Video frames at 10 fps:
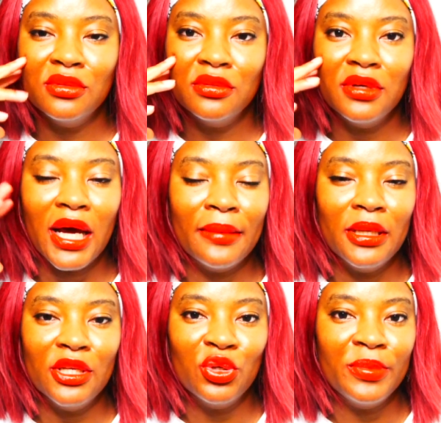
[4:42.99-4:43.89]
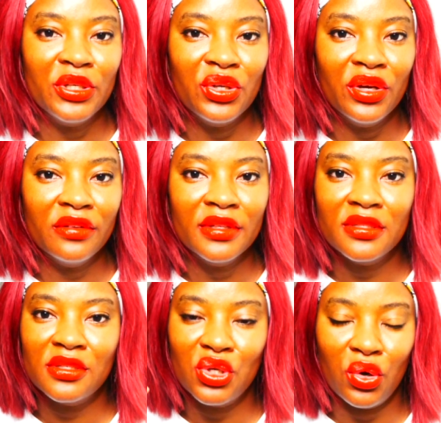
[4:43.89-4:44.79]
Oh, I'm a little bit
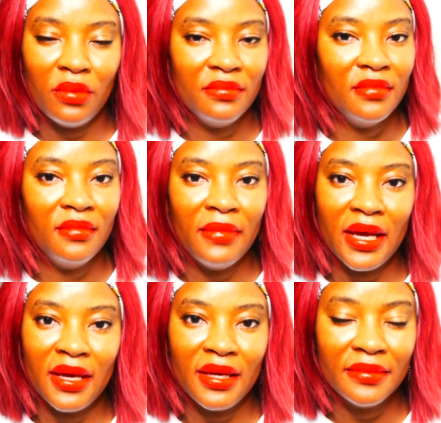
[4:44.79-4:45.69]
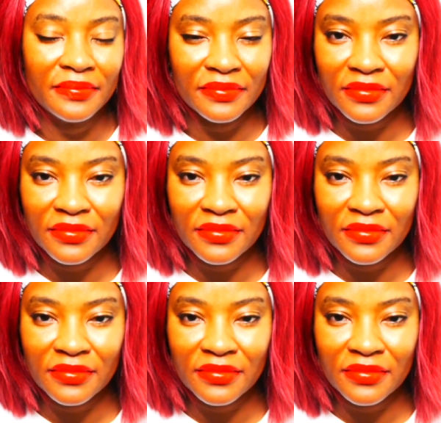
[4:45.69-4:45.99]
nervous. No, I